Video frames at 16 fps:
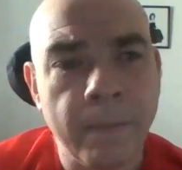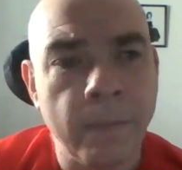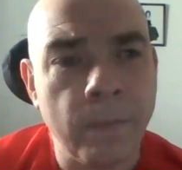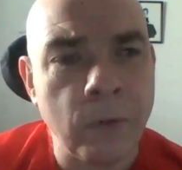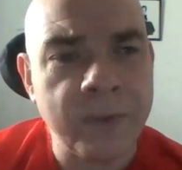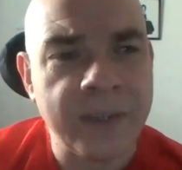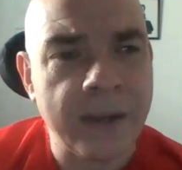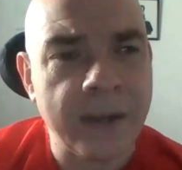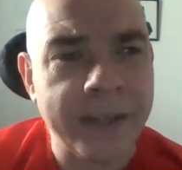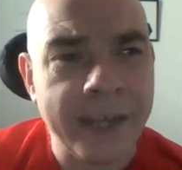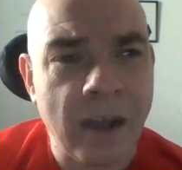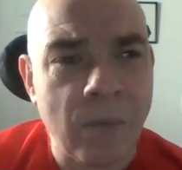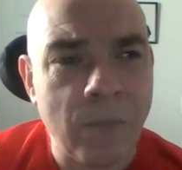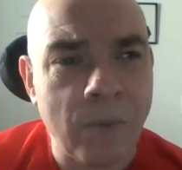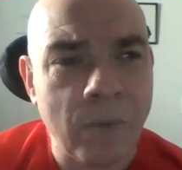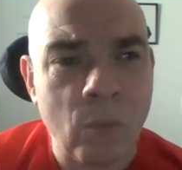most of the
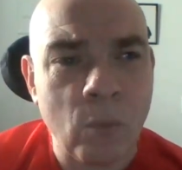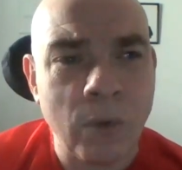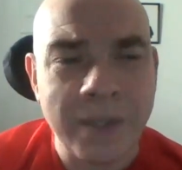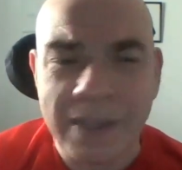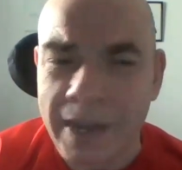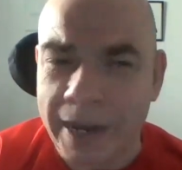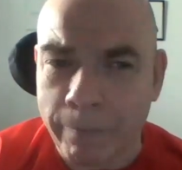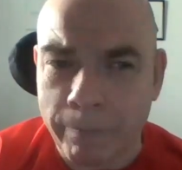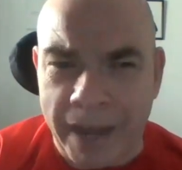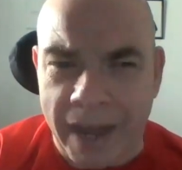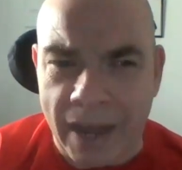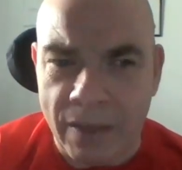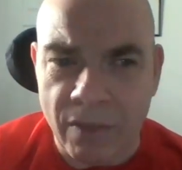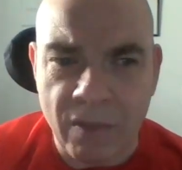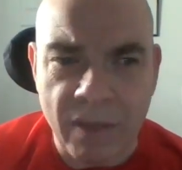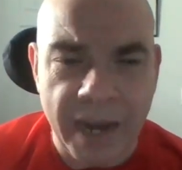album was like
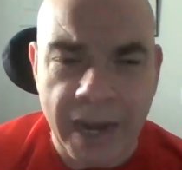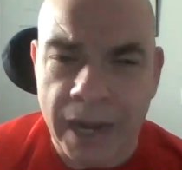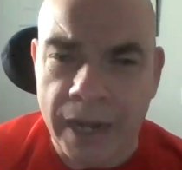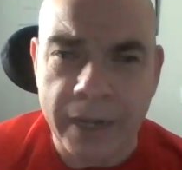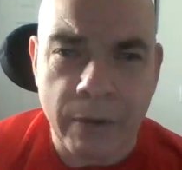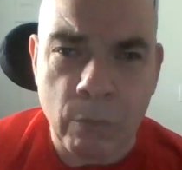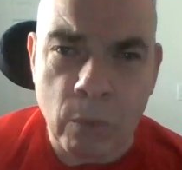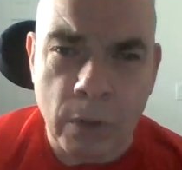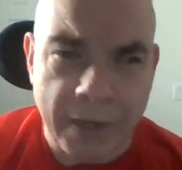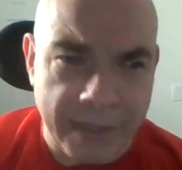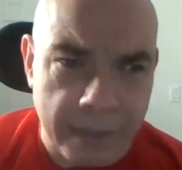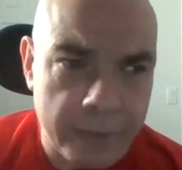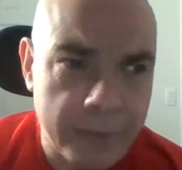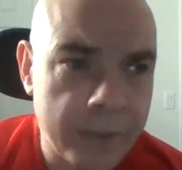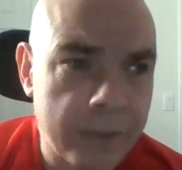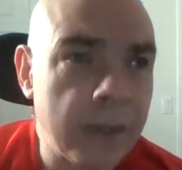Beth, and it
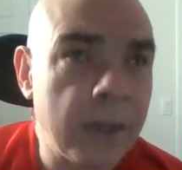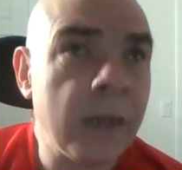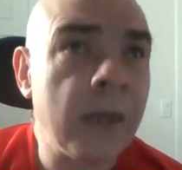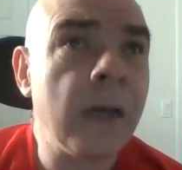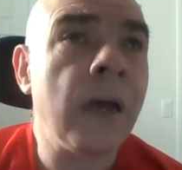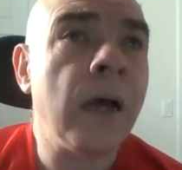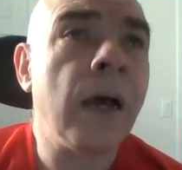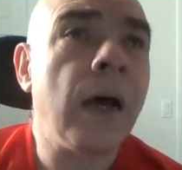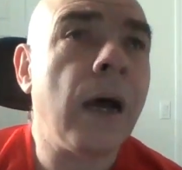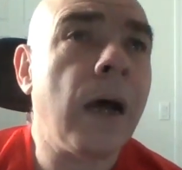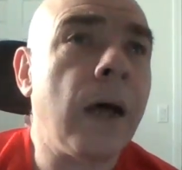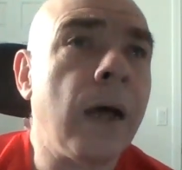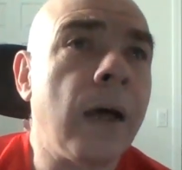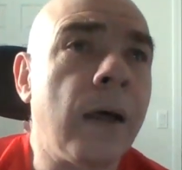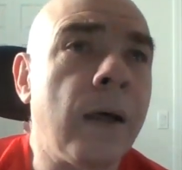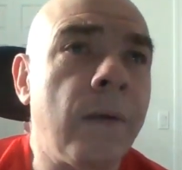wasn't.
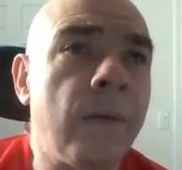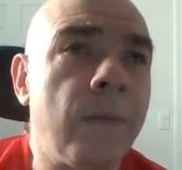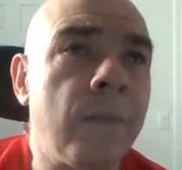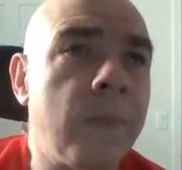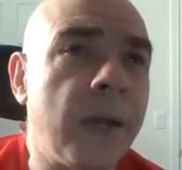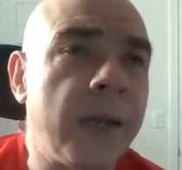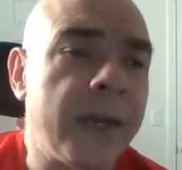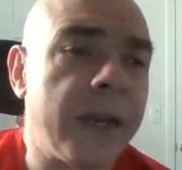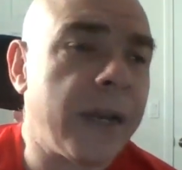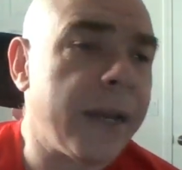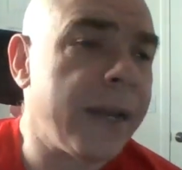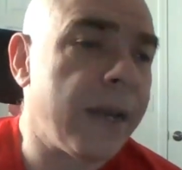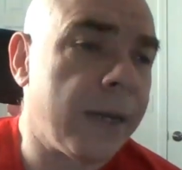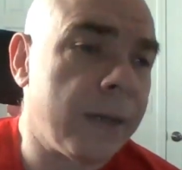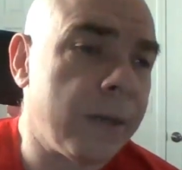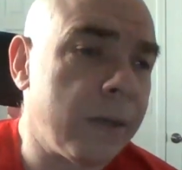And
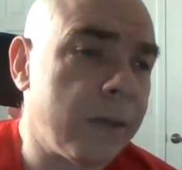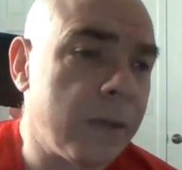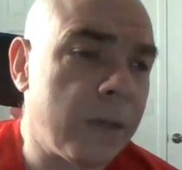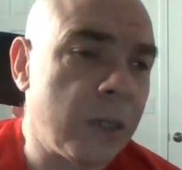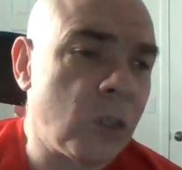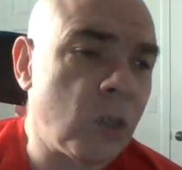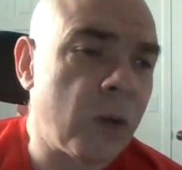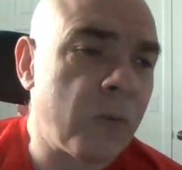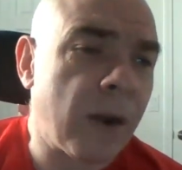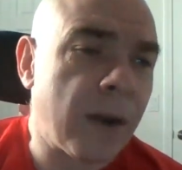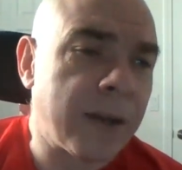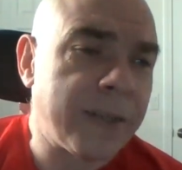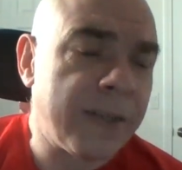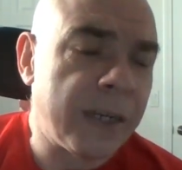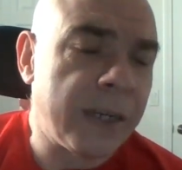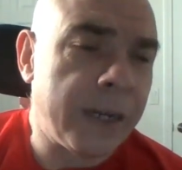again, Detroit
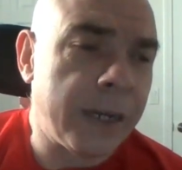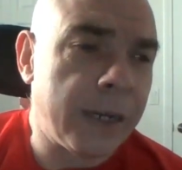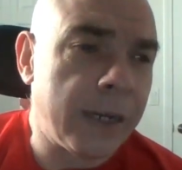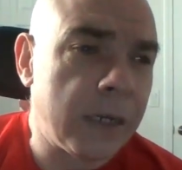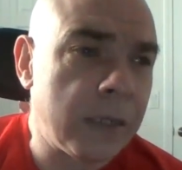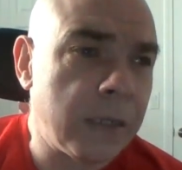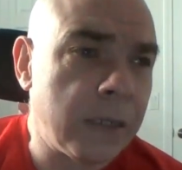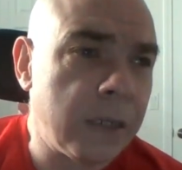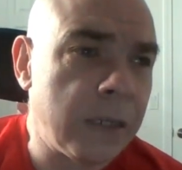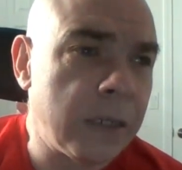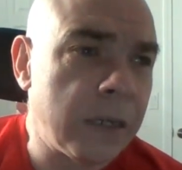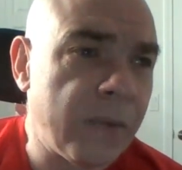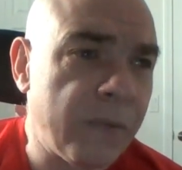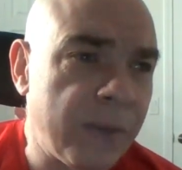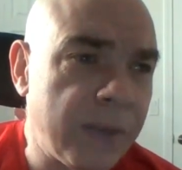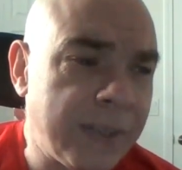Rock City in
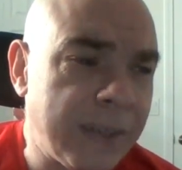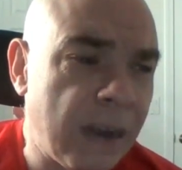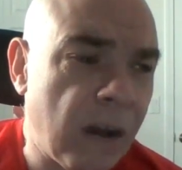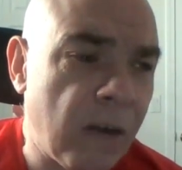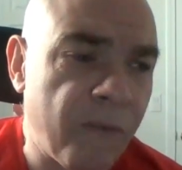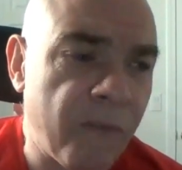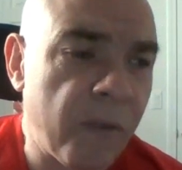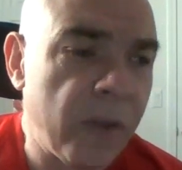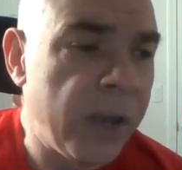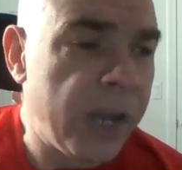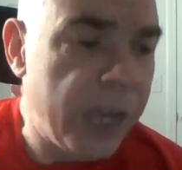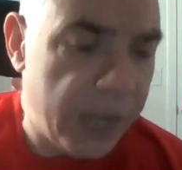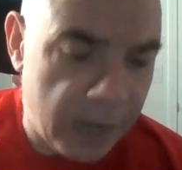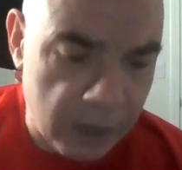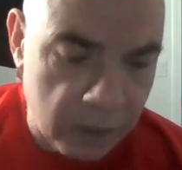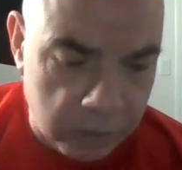and of itself,
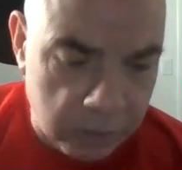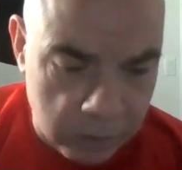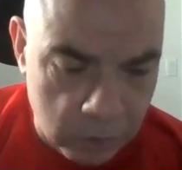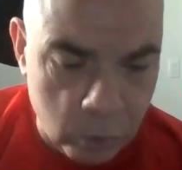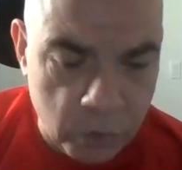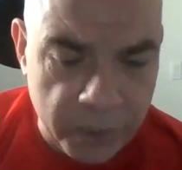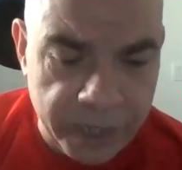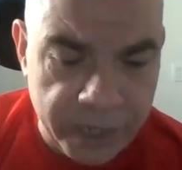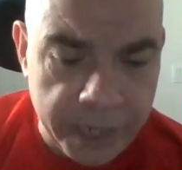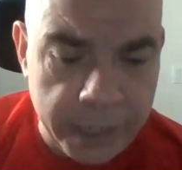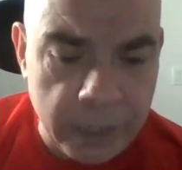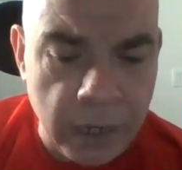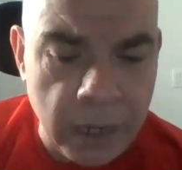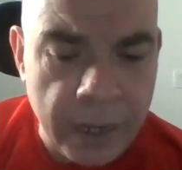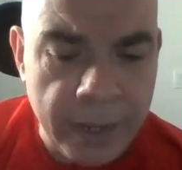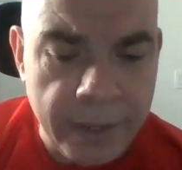
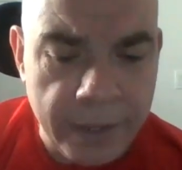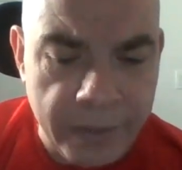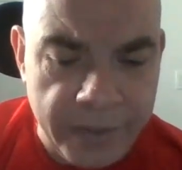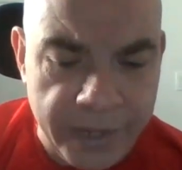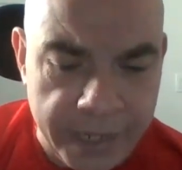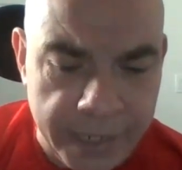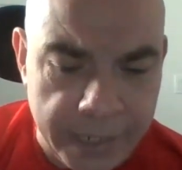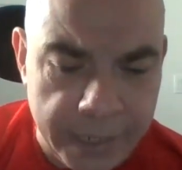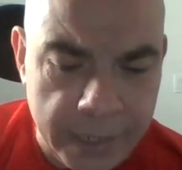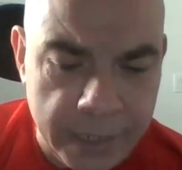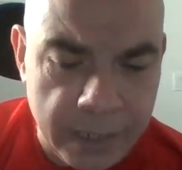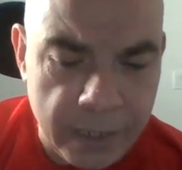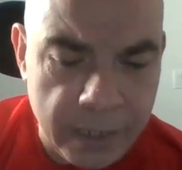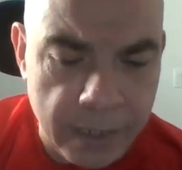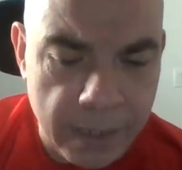including the